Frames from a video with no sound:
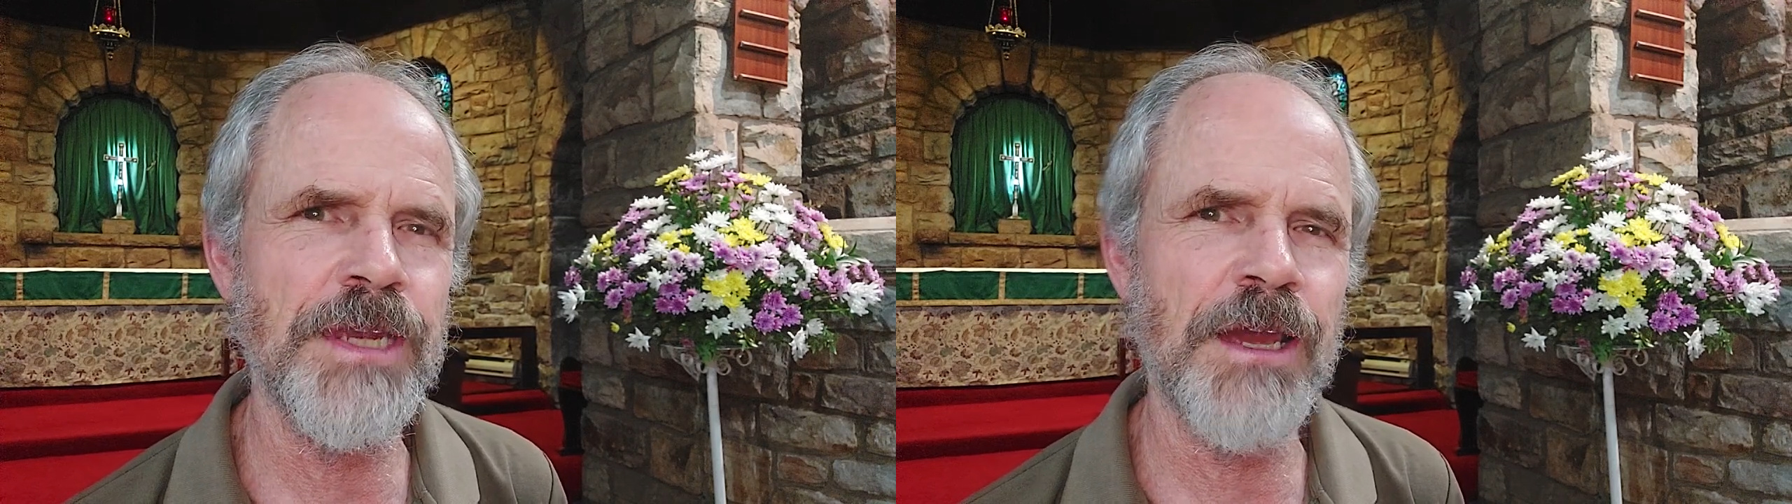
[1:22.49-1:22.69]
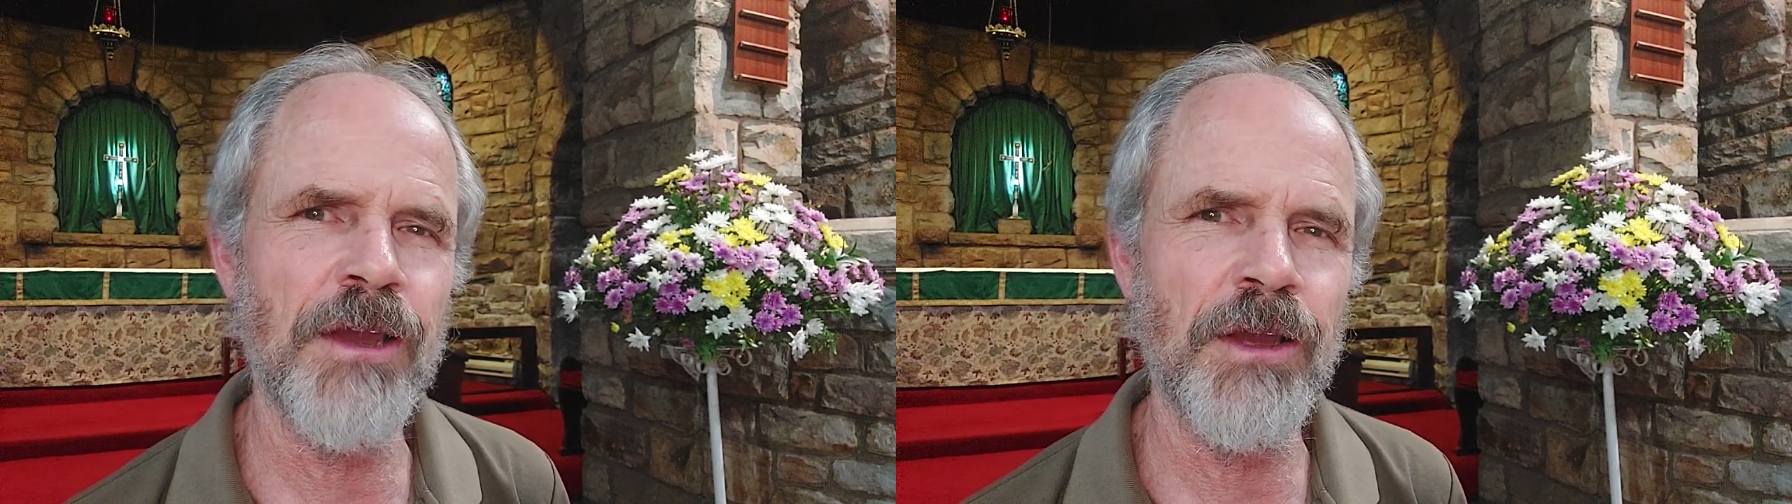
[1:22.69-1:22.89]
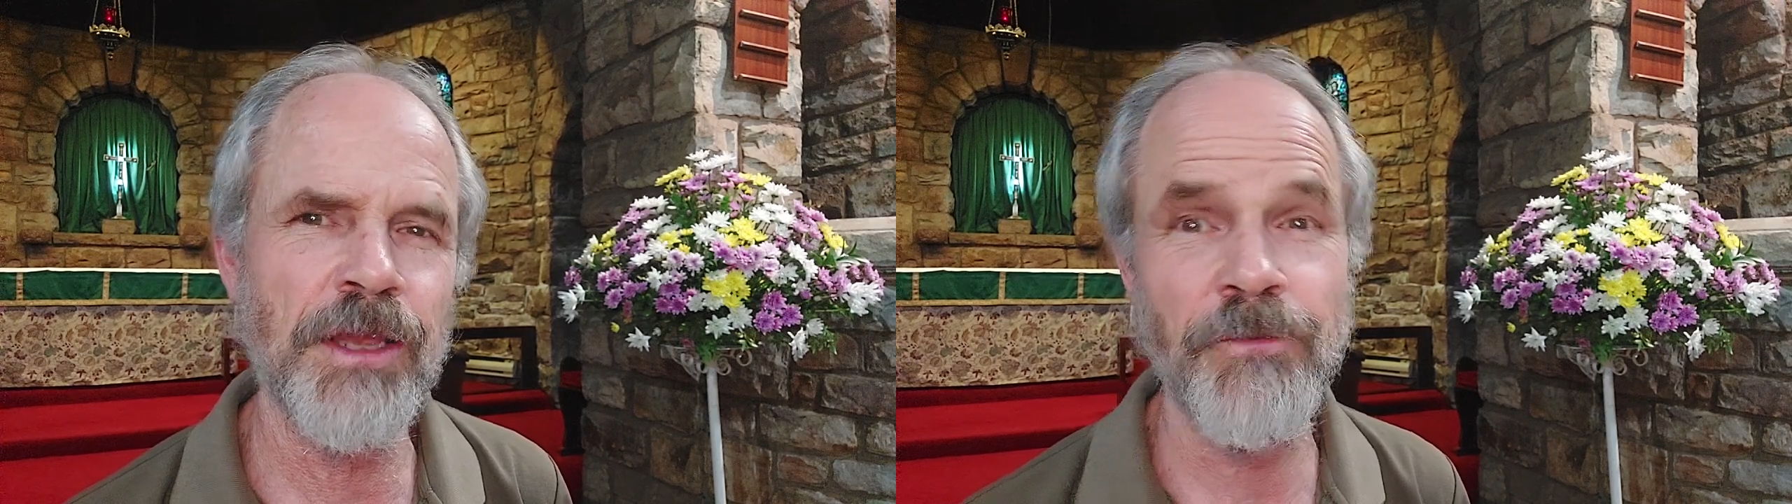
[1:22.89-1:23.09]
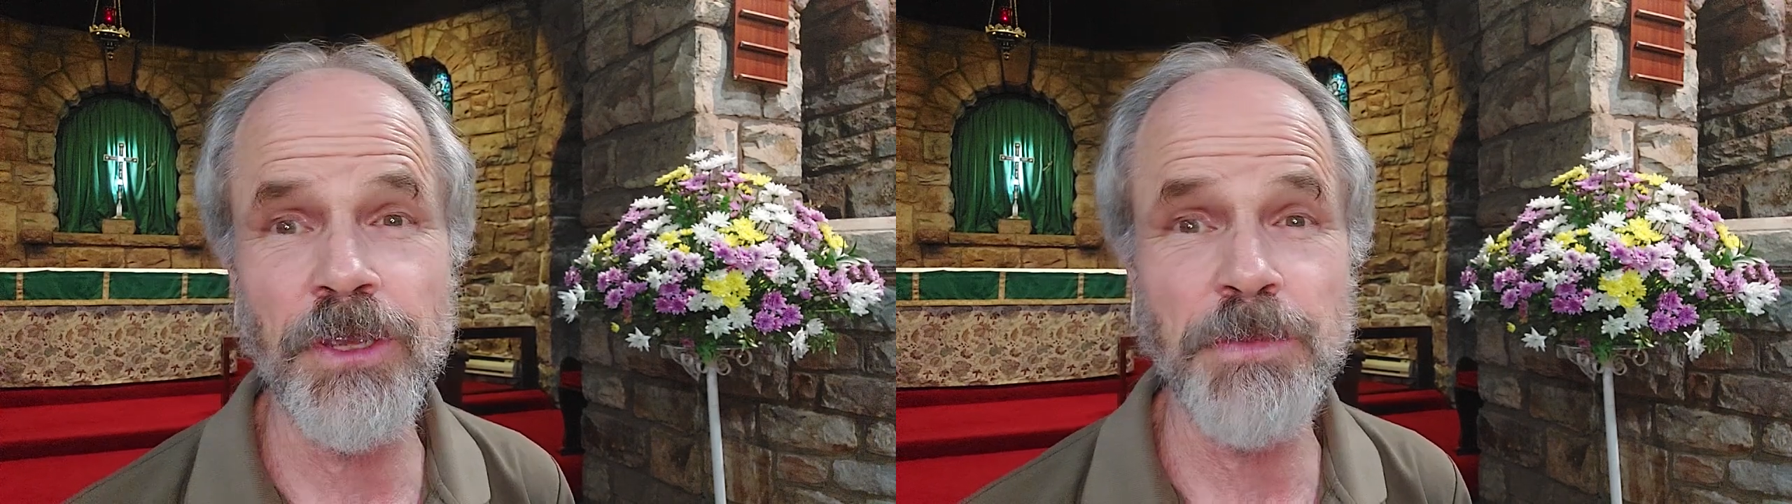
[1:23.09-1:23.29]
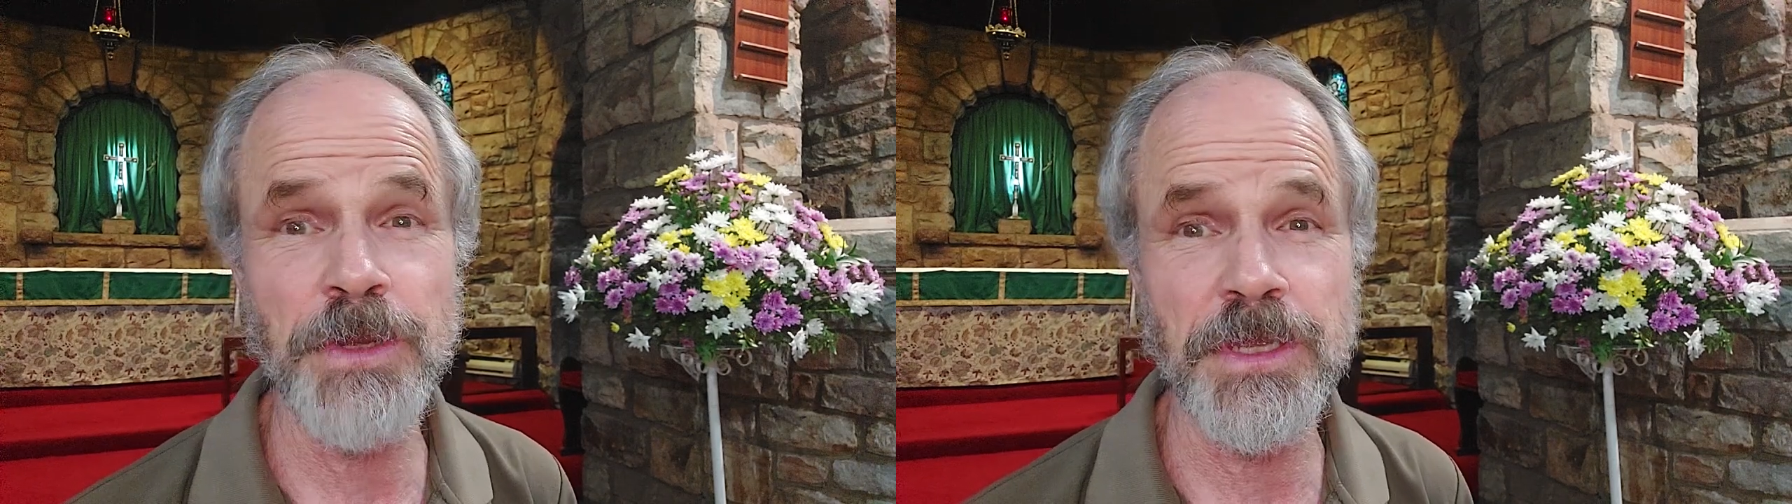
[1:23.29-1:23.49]
our
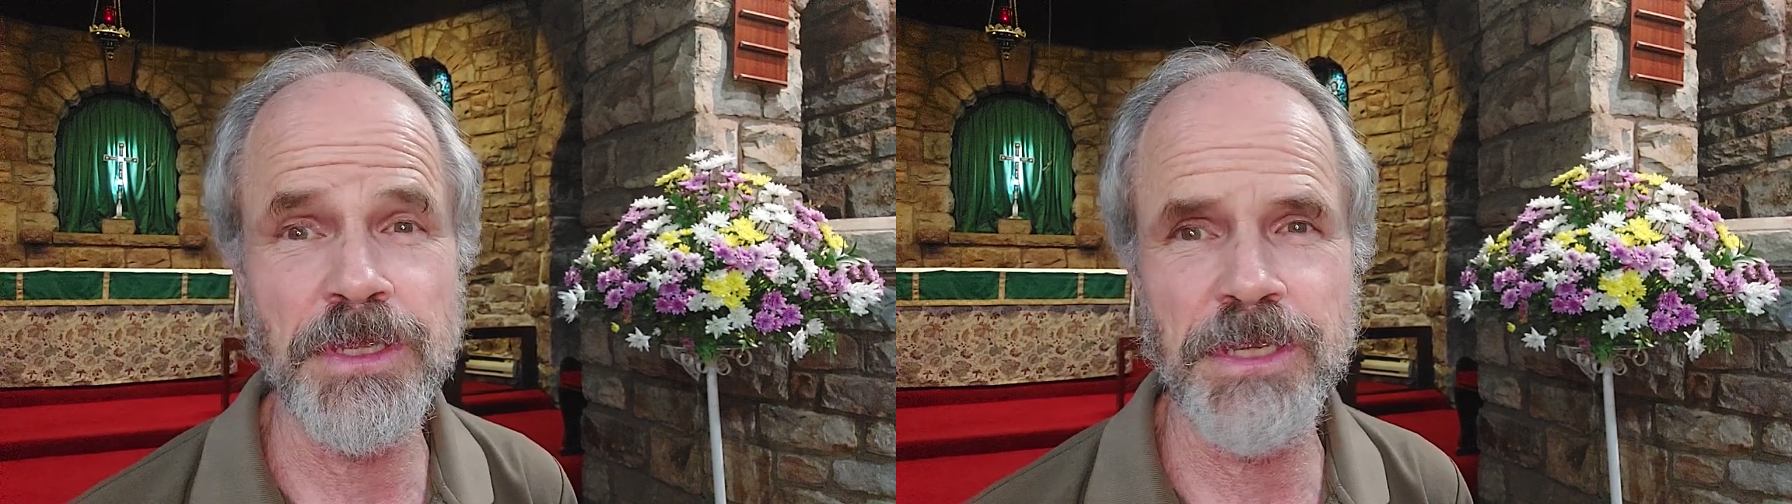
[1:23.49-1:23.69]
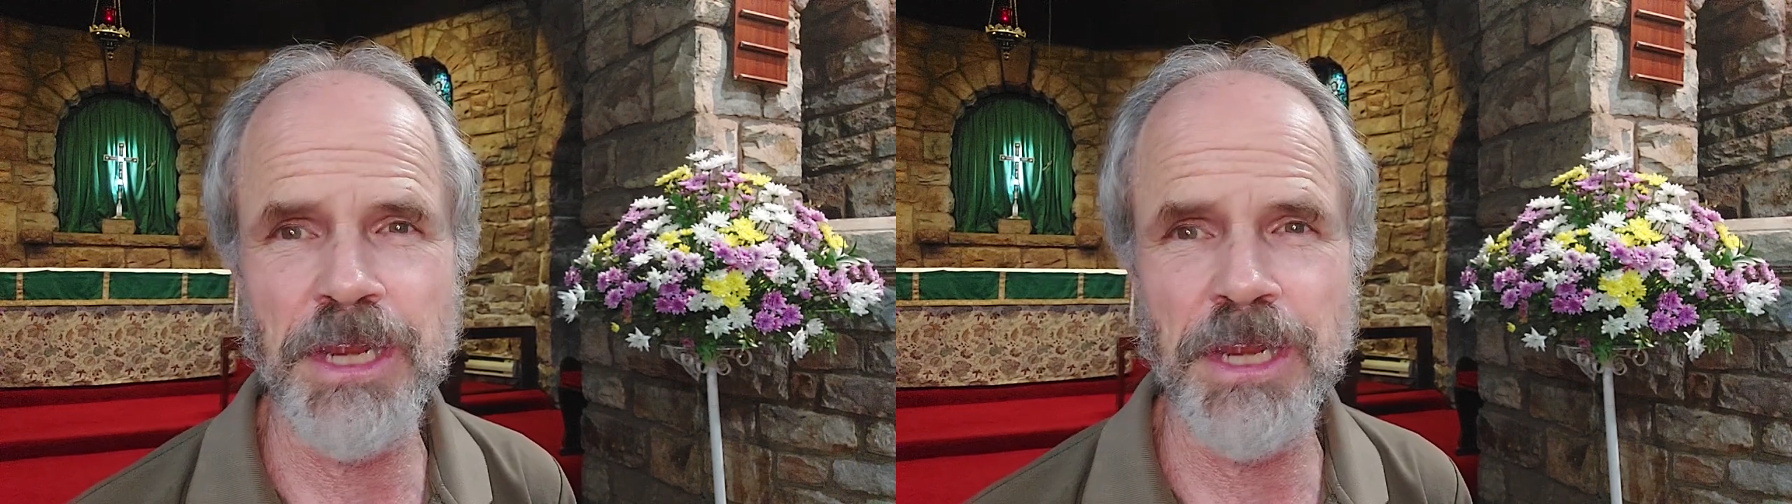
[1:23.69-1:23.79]
investments,